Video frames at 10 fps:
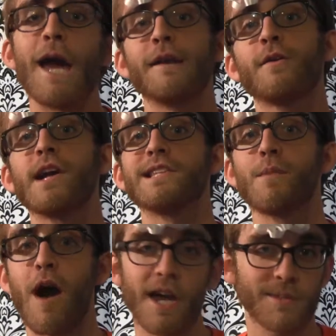and to create
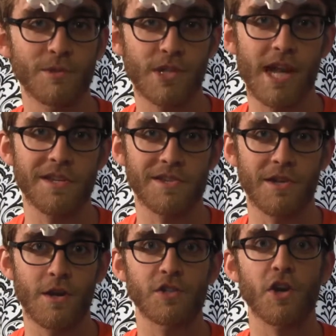some awesome changes
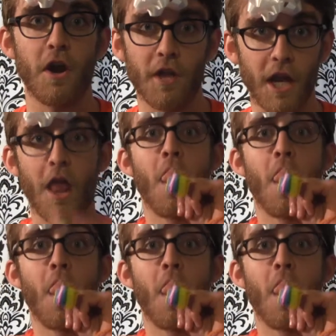here in Charlotte.